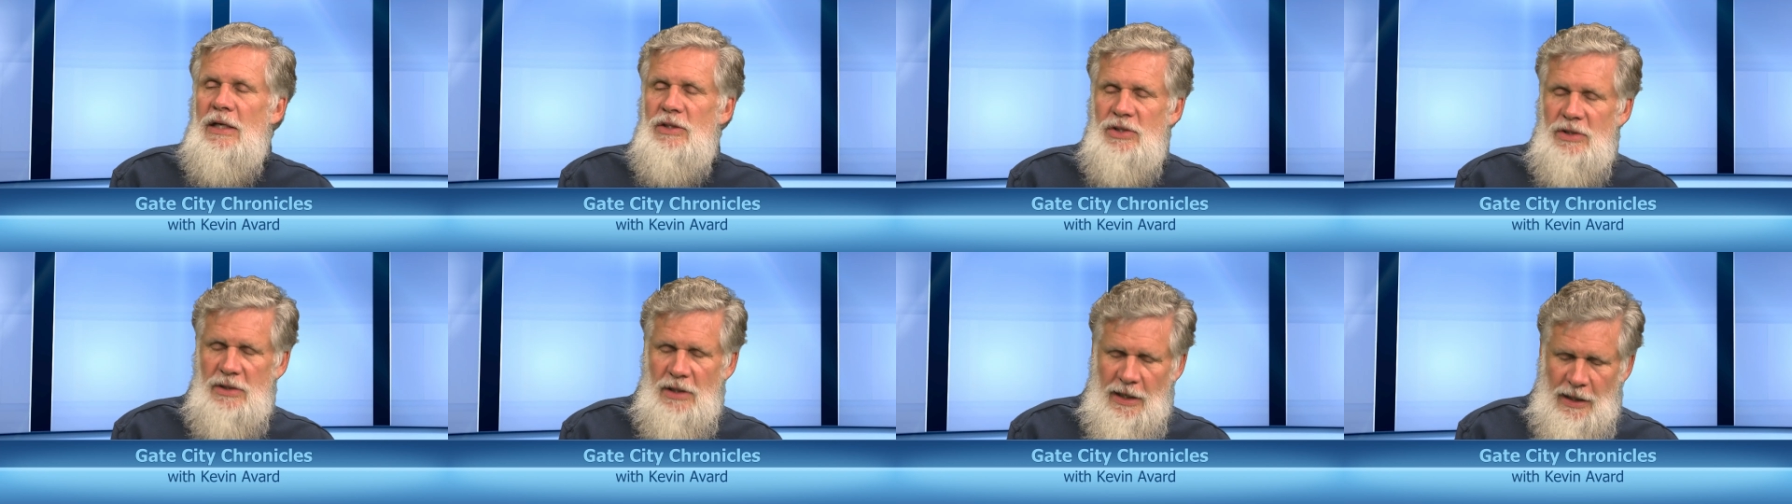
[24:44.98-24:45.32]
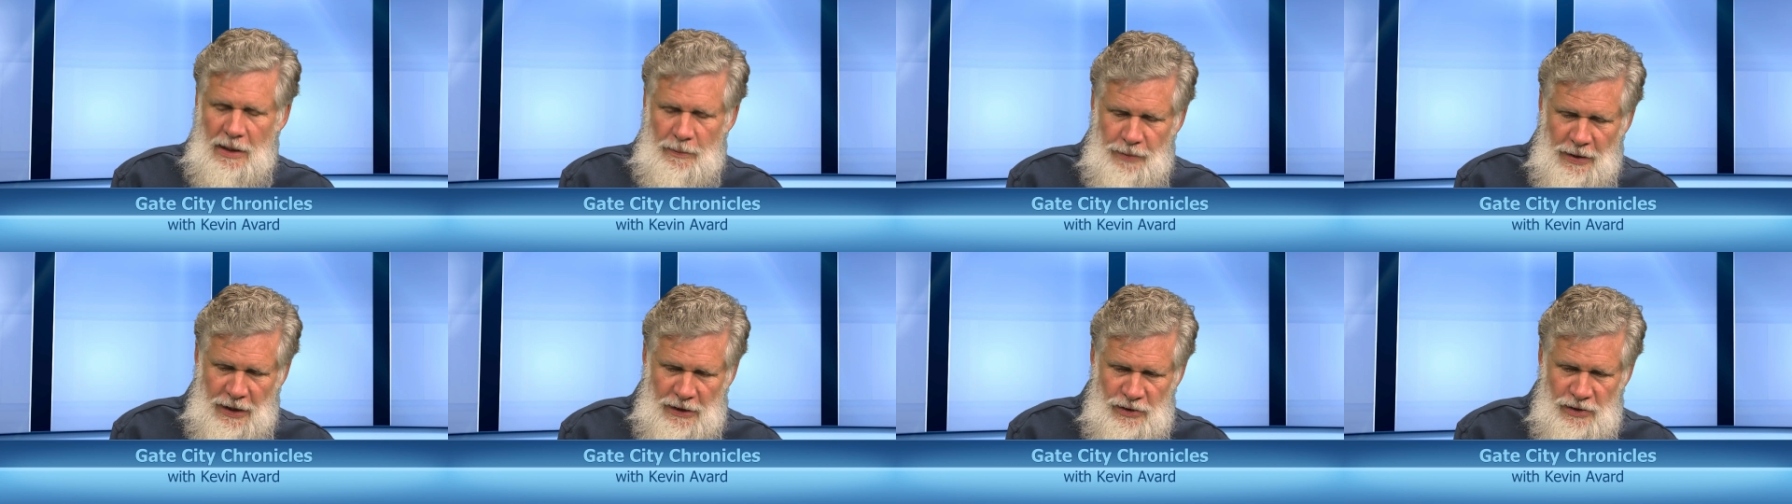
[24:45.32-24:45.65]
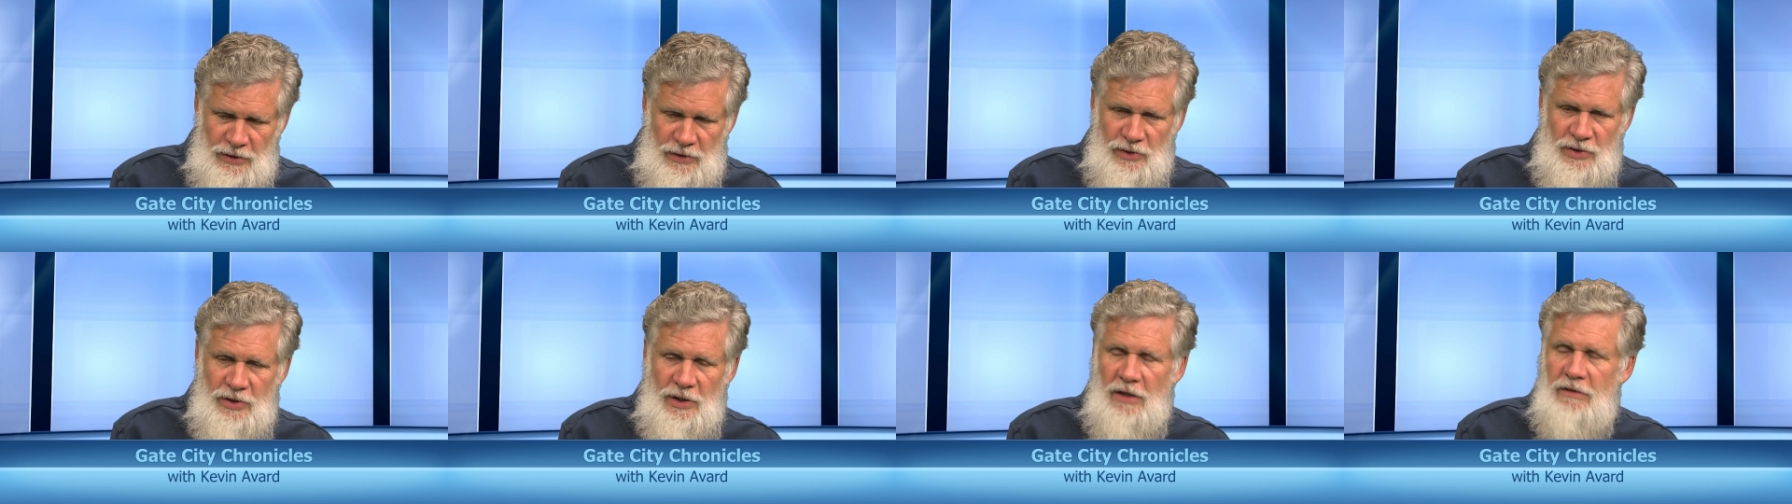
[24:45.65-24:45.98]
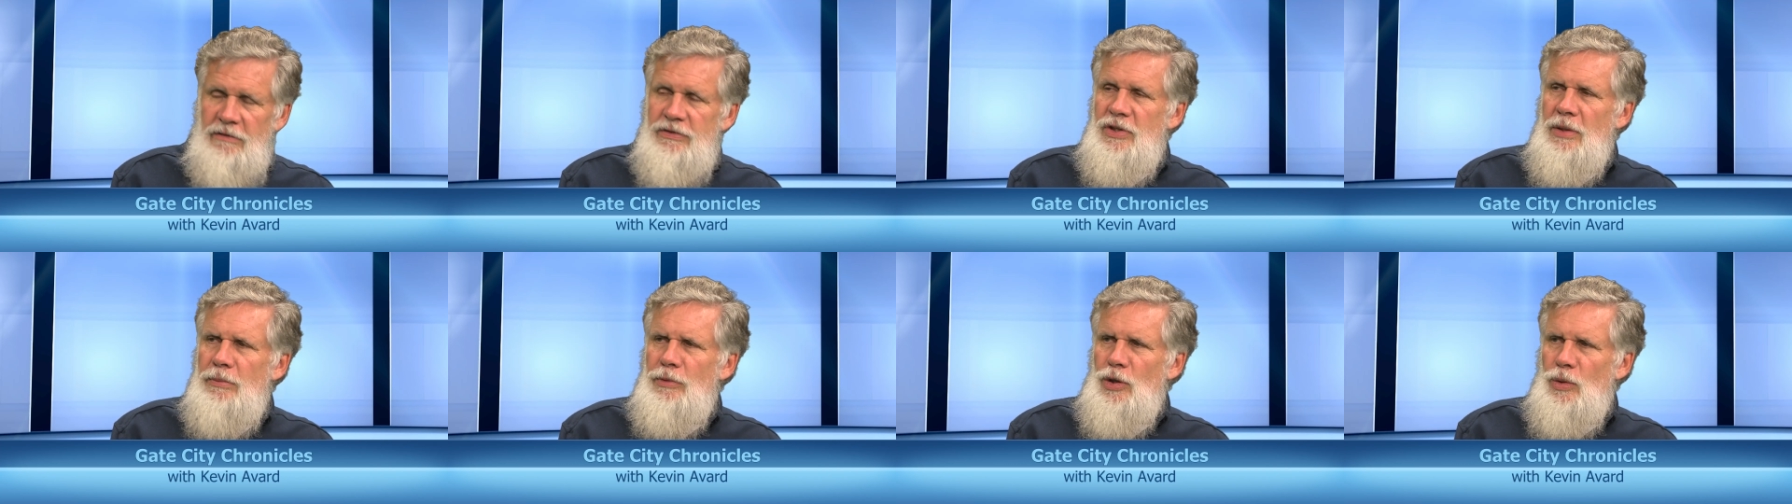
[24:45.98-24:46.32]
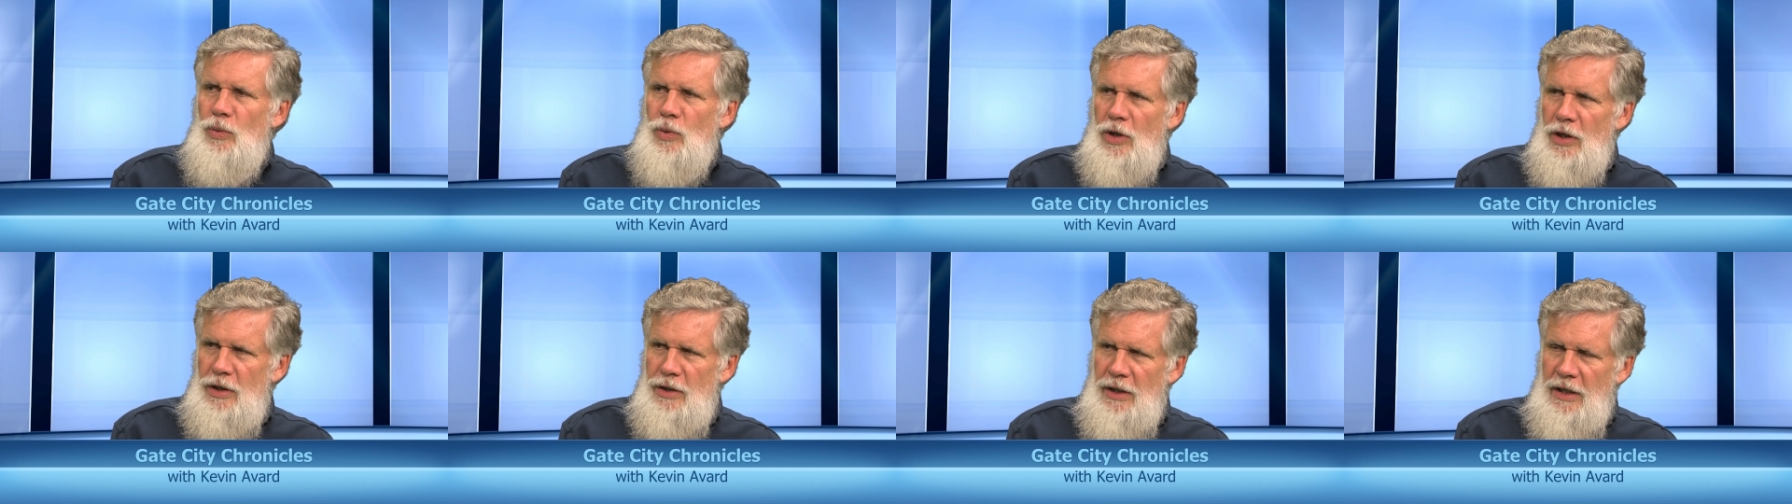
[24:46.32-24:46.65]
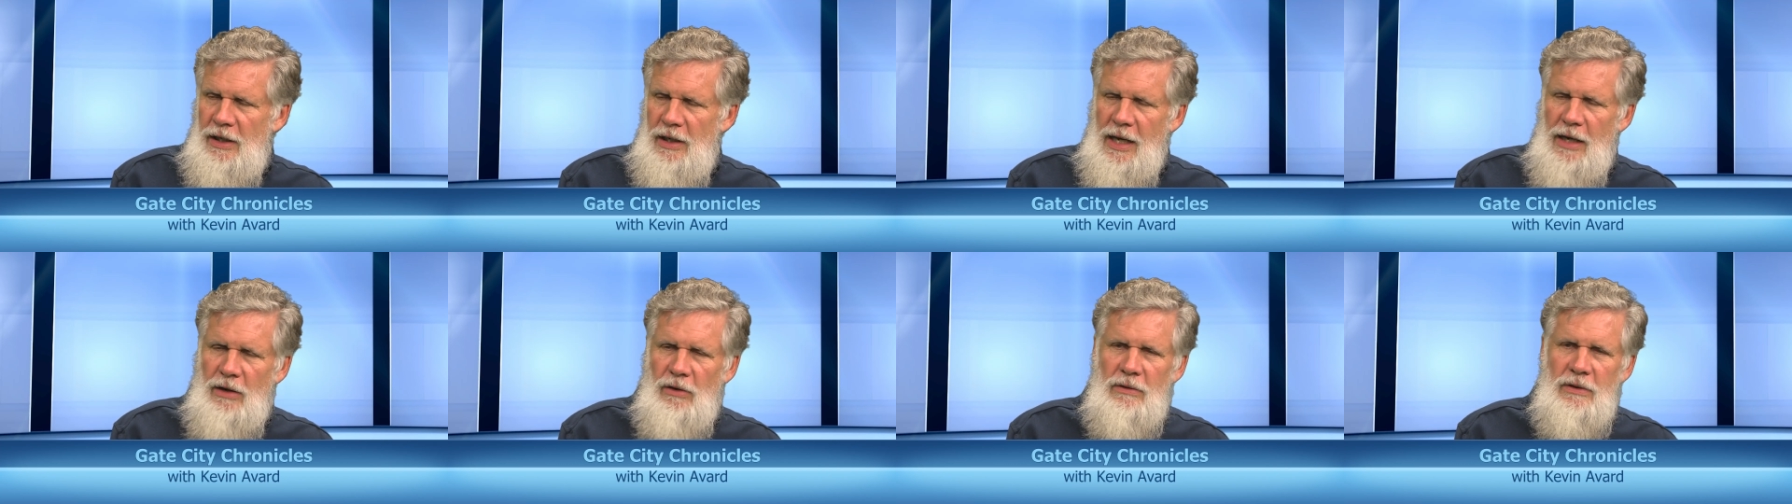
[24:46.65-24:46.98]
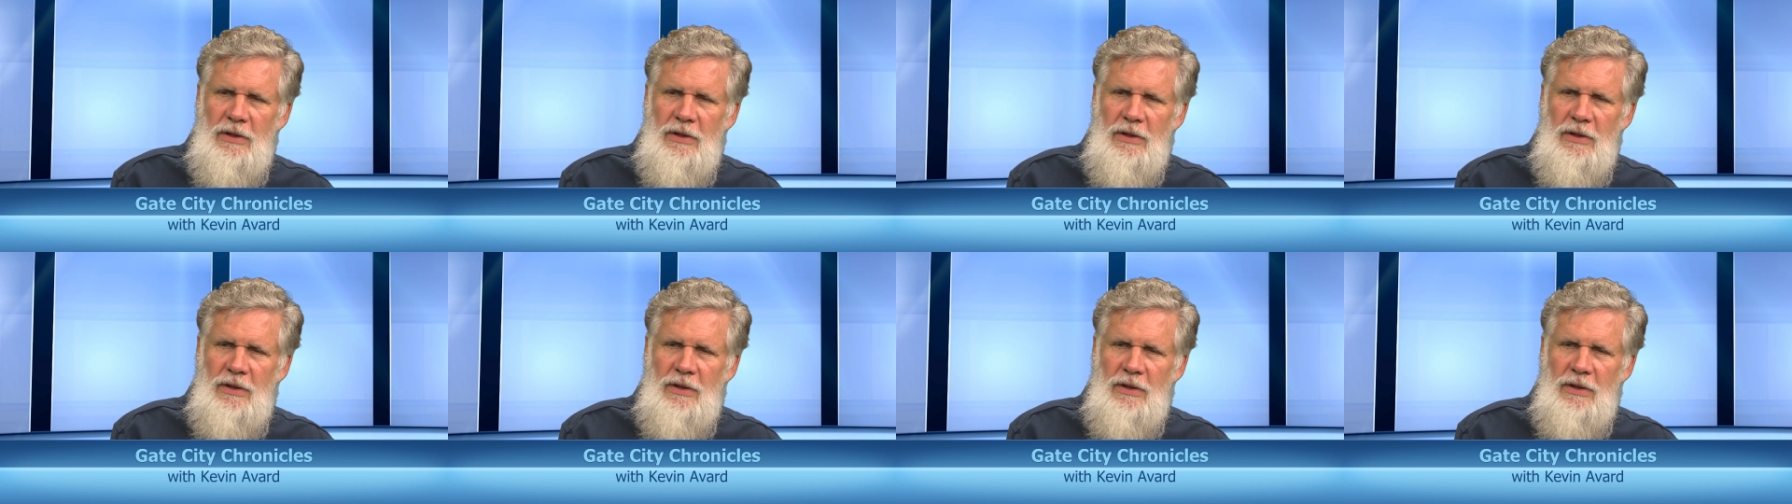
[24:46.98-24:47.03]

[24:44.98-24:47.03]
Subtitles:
Yes, I got pictures of some of the work there.